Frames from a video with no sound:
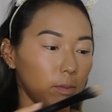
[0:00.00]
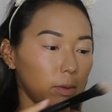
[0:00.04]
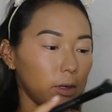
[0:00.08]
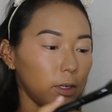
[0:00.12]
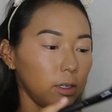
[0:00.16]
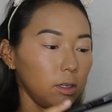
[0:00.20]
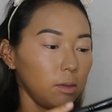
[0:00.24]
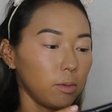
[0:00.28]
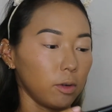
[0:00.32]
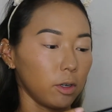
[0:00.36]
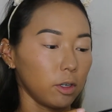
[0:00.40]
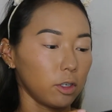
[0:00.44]

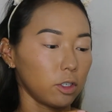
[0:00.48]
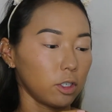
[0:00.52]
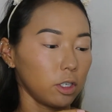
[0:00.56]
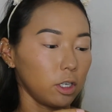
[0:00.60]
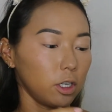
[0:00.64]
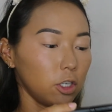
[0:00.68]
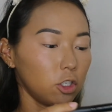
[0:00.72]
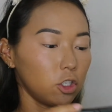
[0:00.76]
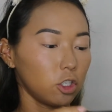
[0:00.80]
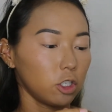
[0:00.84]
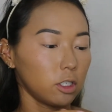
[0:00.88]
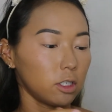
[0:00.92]
Putty brush,
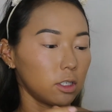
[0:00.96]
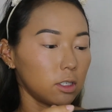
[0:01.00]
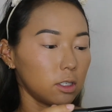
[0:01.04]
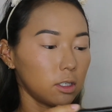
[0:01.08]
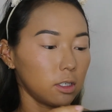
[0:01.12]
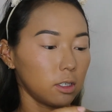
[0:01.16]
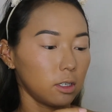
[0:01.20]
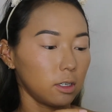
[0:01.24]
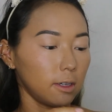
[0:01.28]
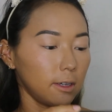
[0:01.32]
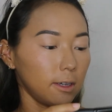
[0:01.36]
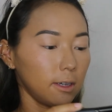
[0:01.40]
it
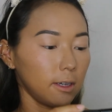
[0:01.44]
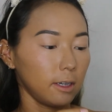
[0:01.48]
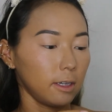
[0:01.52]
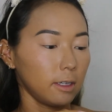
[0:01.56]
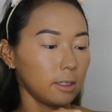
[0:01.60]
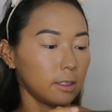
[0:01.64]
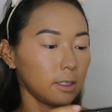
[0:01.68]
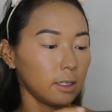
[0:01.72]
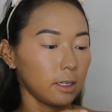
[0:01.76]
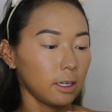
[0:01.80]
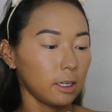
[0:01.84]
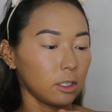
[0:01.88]
just
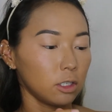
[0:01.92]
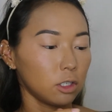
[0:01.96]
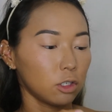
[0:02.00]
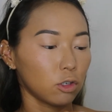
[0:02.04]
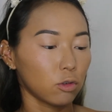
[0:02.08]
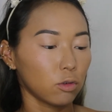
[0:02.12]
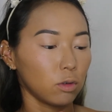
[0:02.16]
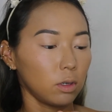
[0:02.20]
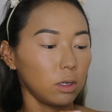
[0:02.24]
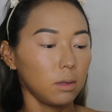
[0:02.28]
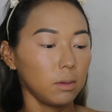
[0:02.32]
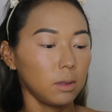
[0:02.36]
isn't as
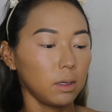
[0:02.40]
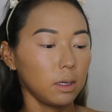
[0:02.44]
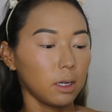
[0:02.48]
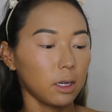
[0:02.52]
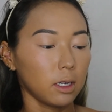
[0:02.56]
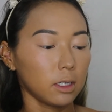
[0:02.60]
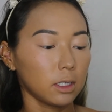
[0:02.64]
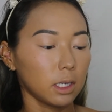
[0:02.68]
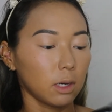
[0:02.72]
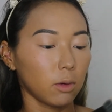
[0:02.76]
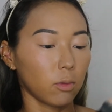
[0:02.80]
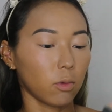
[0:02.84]
creamy
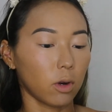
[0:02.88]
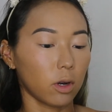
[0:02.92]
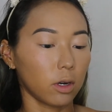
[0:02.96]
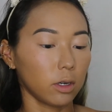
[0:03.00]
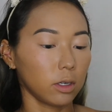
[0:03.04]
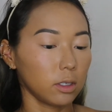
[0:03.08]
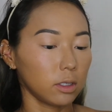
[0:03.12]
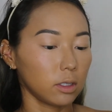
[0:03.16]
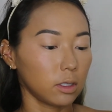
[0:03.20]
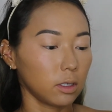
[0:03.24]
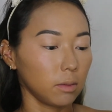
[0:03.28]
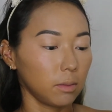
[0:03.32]
as I
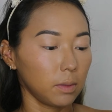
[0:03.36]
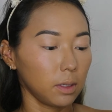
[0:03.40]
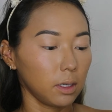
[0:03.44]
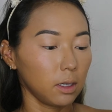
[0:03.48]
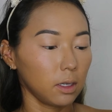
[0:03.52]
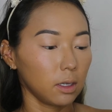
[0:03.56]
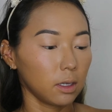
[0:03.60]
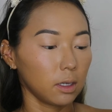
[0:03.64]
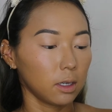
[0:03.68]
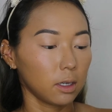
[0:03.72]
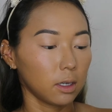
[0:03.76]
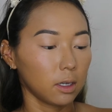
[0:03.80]
want it to
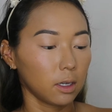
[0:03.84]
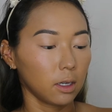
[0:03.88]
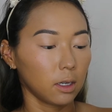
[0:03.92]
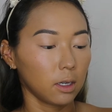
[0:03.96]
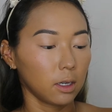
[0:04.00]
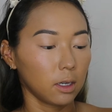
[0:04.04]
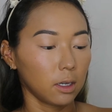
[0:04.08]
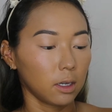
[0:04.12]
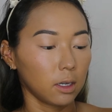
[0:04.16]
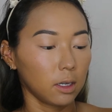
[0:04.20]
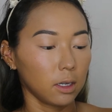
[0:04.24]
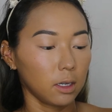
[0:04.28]
be.
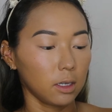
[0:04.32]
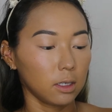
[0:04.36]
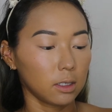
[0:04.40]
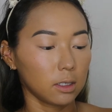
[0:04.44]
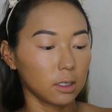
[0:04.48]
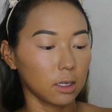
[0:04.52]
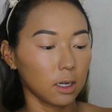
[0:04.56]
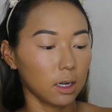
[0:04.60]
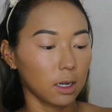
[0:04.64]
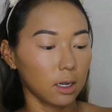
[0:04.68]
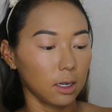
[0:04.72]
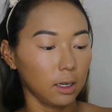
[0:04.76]
It's
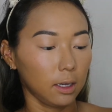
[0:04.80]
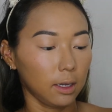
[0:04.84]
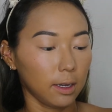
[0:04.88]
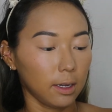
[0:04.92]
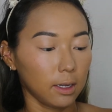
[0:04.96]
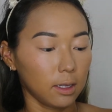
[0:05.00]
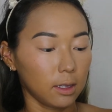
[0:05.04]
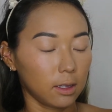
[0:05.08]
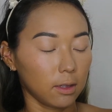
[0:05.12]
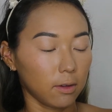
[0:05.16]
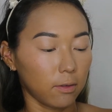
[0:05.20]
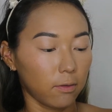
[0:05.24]
not
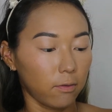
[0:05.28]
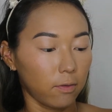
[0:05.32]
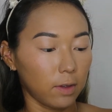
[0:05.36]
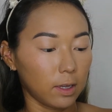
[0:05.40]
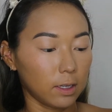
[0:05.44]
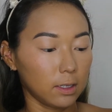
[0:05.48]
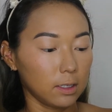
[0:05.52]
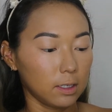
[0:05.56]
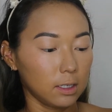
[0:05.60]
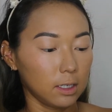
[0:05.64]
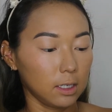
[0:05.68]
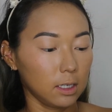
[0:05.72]
like the
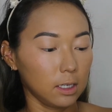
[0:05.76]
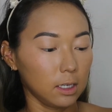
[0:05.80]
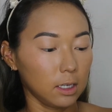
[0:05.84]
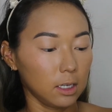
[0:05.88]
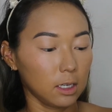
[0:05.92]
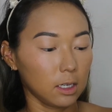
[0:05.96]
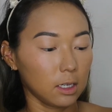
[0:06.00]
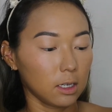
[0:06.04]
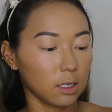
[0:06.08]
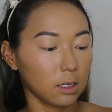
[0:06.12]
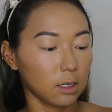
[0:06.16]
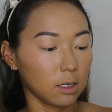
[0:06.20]

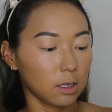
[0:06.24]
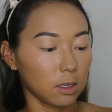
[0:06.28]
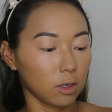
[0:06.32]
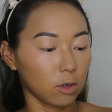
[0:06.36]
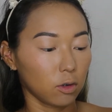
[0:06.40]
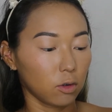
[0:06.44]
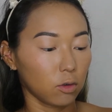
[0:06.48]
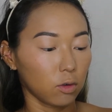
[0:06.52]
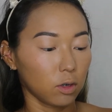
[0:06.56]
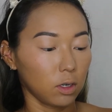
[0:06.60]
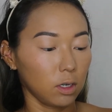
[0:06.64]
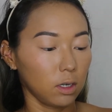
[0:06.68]
Fenty
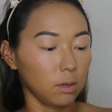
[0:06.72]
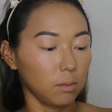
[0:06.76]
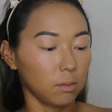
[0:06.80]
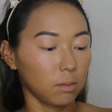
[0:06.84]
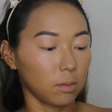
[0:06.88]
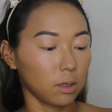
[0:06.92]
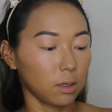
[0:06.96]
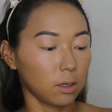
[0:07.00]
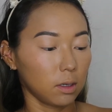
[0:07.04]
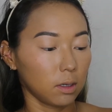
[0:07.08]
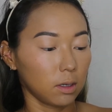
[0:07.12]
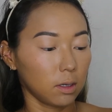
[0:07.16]

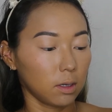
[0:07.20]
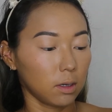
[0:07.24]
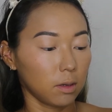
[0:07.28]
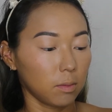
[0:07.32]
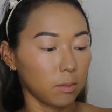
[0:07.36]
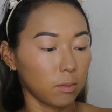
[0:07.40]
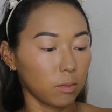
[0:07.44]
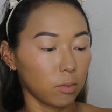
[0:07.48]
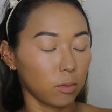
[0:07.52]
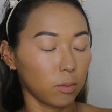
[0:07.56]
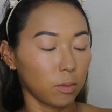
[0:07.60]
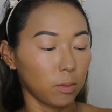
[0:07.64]
cream
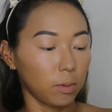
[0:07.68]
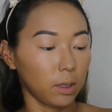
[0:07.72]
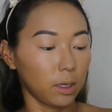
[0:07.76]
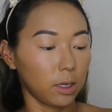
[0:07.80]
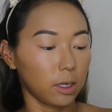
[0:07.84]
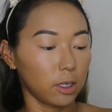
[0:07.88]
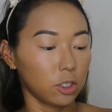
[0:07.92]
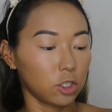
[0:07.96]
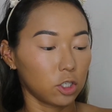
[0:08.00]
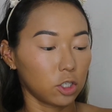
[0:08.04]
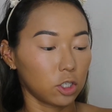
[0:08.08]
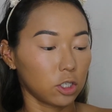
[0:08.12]

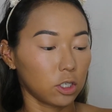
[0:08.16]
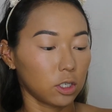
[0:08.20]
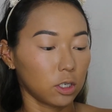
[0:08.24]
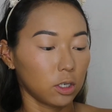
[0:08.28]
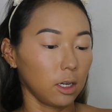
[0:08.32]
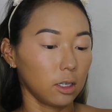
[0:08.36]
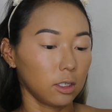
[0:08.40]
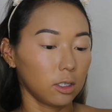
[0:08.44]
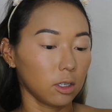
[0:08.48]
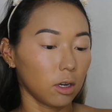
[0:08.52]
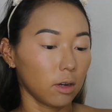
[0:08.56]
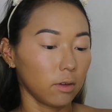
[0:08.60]
blush.
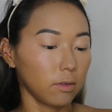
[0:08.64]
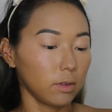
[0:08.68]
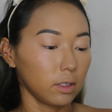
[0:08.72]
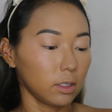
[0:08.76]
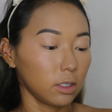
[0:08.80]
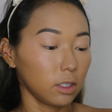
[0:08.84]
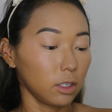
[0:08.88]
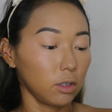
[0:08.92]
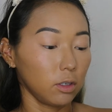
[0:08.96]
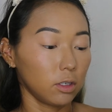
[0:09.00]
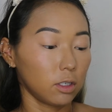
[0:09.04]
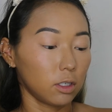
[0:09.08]
It's
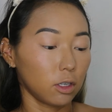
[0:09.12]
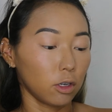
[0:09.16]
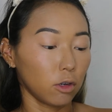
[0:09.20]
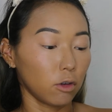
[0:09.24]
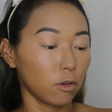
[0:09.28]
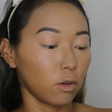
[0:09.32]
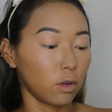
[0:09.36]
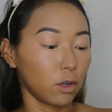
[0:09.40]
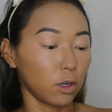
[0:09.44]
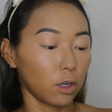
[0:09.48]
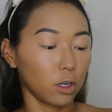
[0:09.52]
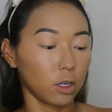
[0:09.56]
obviously
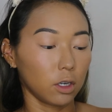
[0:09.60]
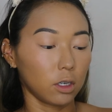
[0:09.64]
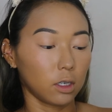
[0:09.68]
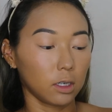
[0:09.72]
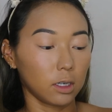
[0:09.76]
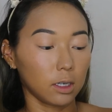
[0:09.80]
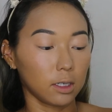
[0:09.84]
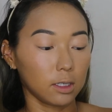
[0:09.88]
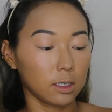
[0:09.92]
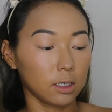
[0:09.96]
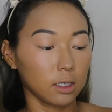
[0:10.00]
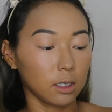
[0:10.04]
still good
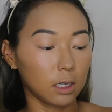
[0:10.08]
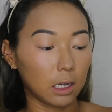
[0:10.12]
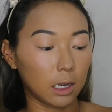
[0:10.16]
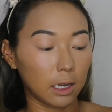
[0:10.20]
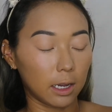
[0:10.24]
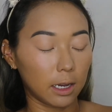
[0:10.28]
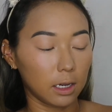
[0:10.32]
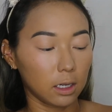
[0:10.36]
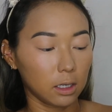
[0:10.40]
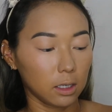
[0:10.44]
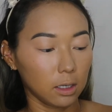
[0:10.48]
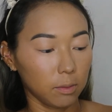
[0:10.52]
and I still
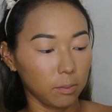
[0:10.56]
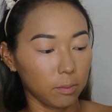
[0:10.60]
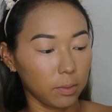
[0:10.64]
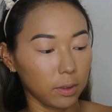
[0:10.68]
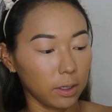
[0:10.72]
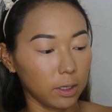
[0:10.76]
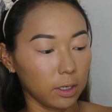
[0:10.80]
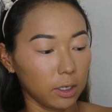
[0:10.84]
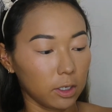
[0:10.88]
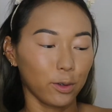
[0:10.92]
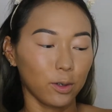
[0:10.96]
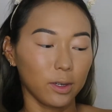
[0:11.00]
like it,
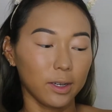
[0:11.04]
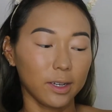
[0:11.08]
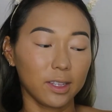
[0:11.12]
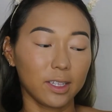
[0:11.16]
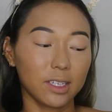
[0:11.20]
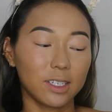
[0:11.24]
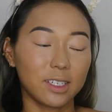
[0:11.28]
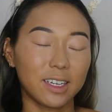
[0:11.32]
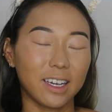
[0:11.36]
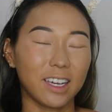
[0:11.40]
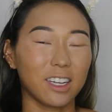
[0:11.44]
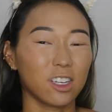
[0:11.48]
but I don't like
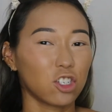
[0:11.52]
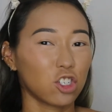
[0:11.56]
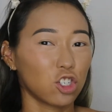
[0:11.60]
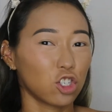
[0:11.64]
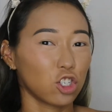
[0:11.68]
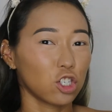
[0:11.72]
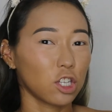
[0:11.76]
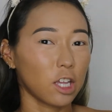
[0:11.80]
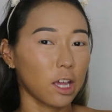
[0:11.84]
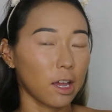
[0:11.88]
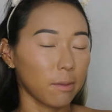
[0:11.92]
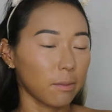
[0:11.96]
the
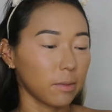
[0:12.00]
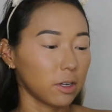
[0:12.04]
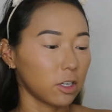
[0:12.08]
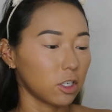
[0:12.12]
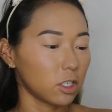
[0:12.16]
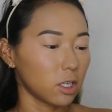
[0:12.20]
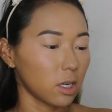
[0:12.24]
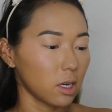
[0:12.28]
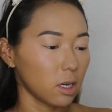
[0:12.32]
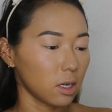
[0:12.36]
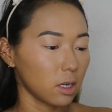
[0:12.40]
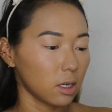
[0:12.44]
texture that
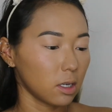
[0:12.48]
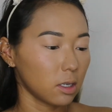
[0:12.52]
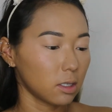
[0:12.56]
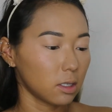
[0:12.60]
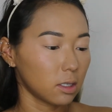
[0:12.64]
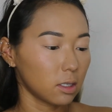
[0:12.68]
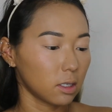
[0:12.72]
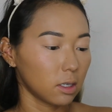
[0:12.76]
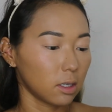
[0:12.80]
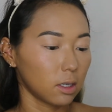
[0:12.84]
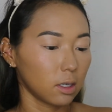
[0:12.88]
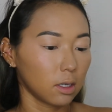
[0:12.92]
much, I
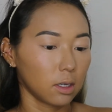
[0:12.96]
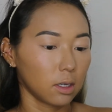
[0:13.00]
guess.